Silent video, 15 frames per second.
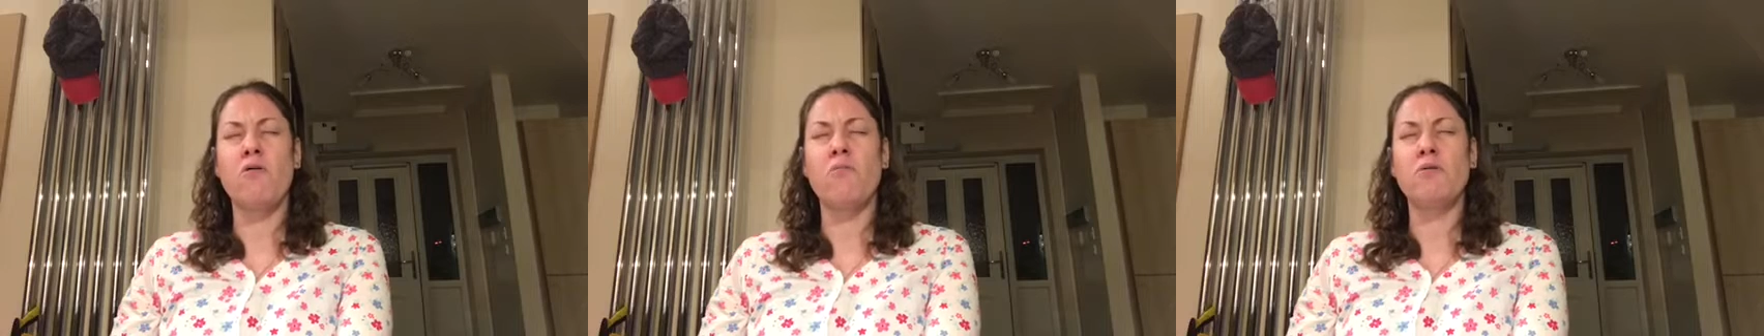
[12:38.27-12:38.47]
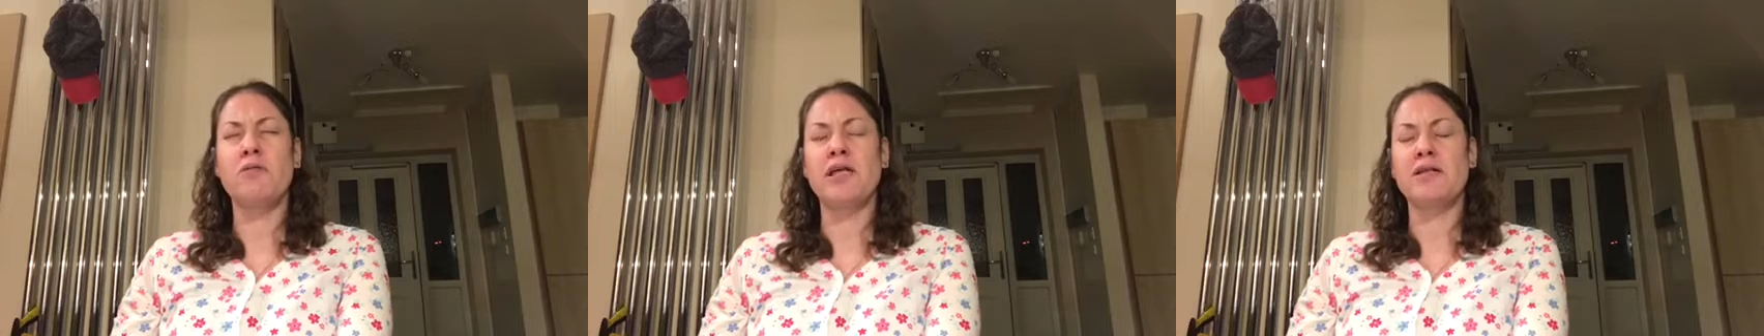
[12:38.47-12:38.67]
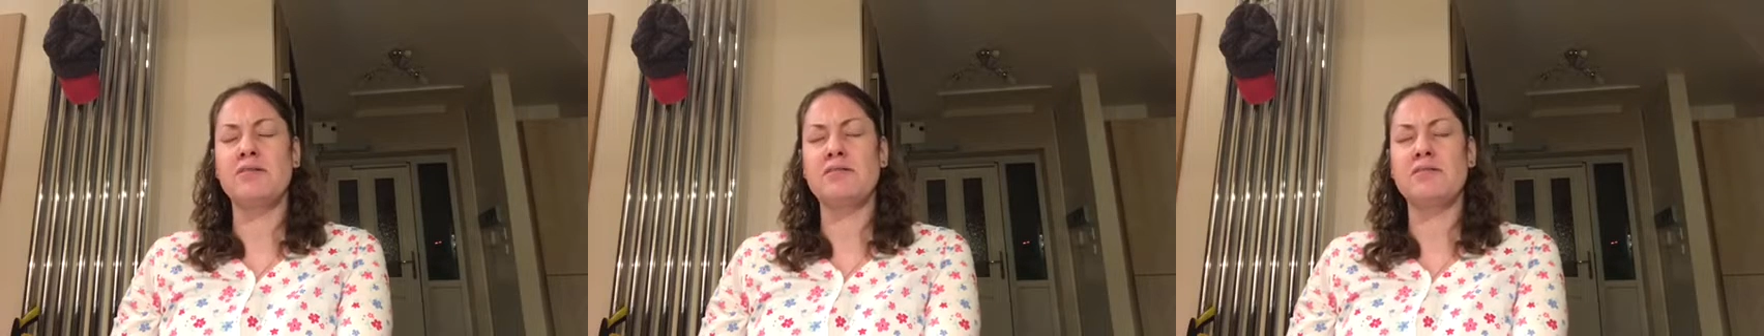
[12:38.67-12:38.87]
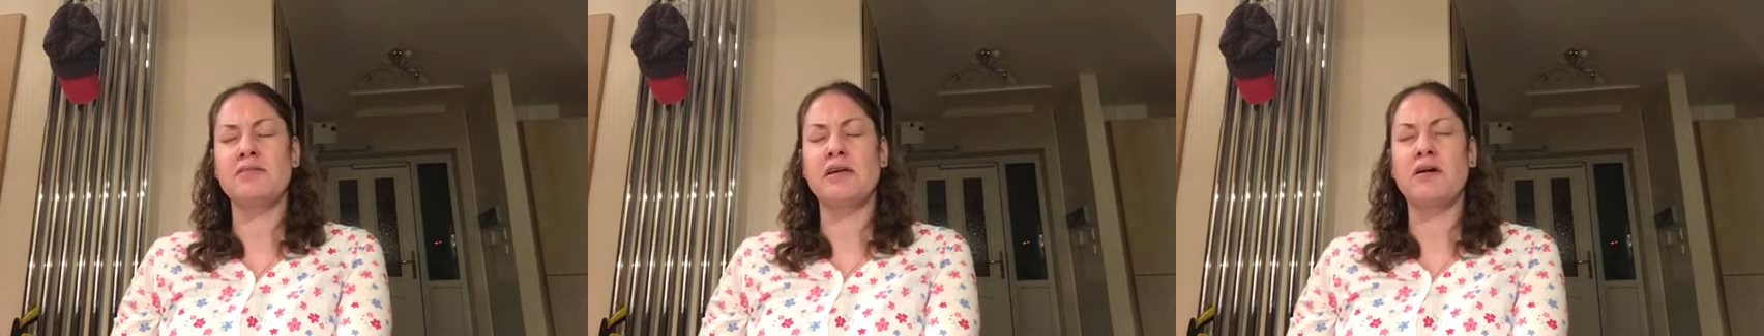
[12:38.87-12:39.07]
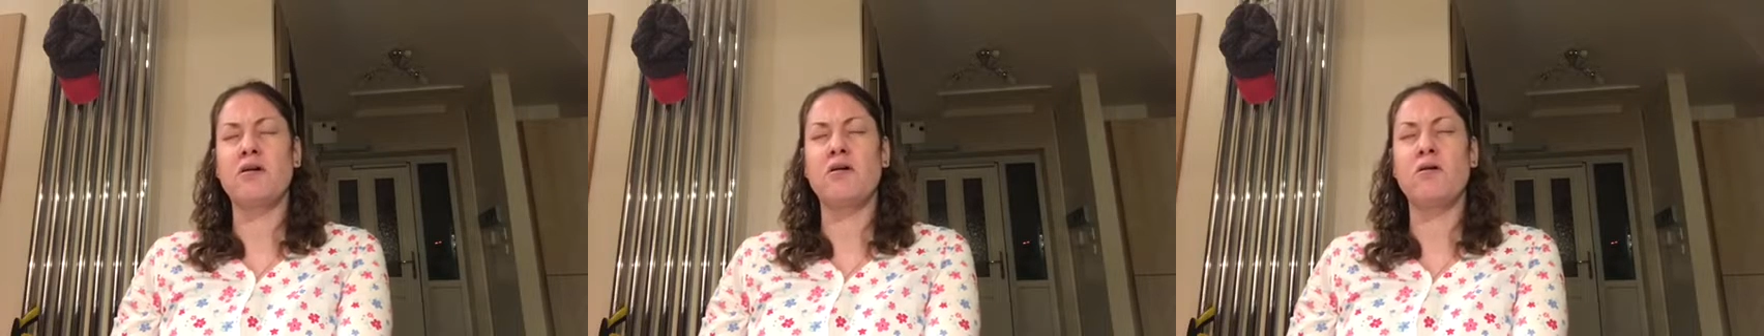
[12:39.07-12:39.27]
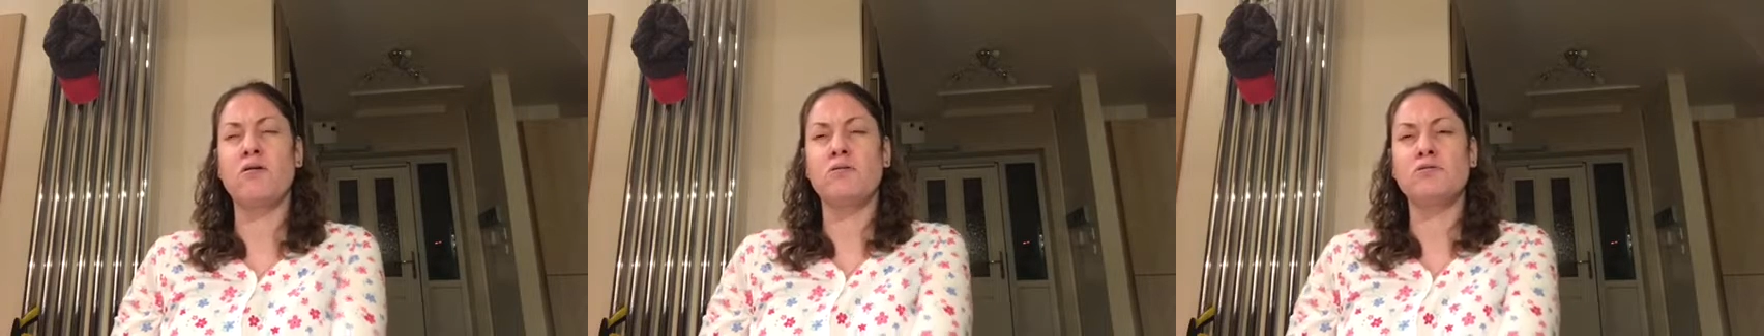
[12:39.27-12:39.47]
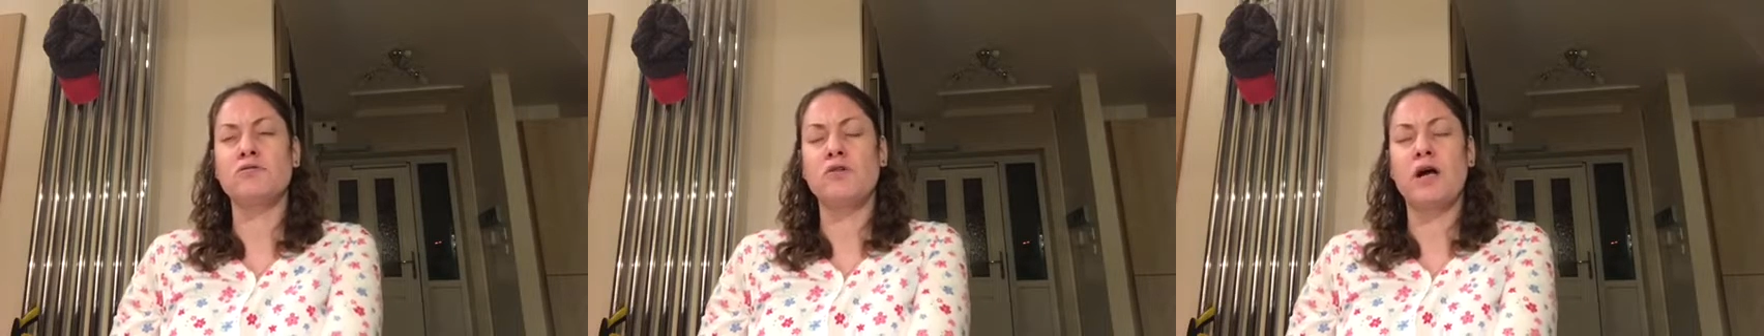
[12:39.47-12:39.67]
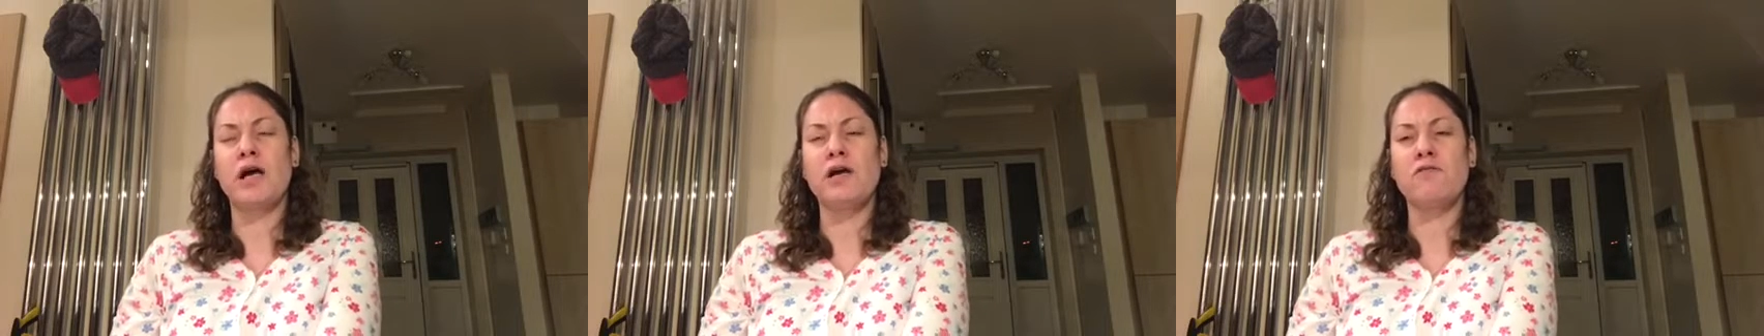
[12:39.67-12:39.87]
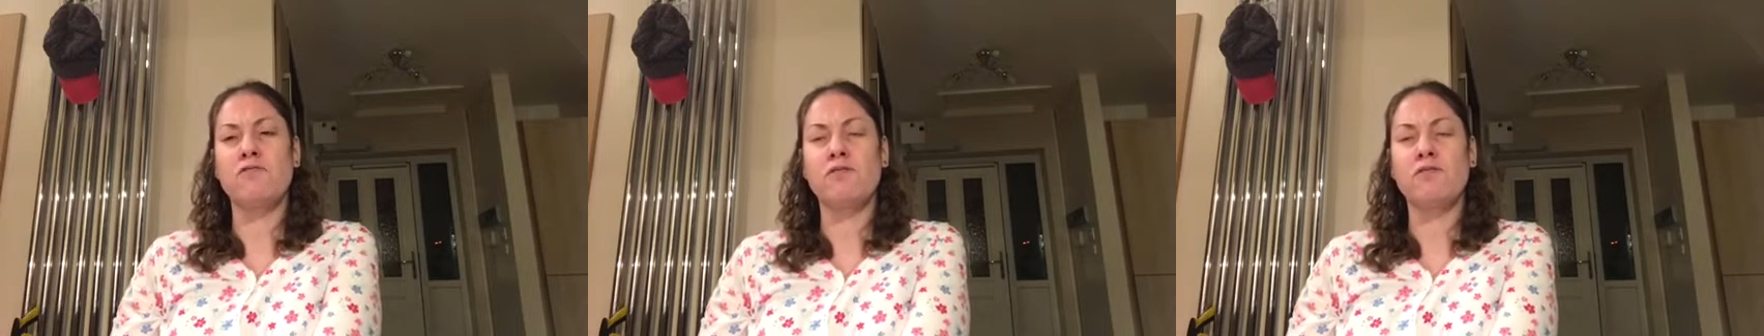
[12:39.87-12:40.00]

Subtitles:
but then since I can't drive,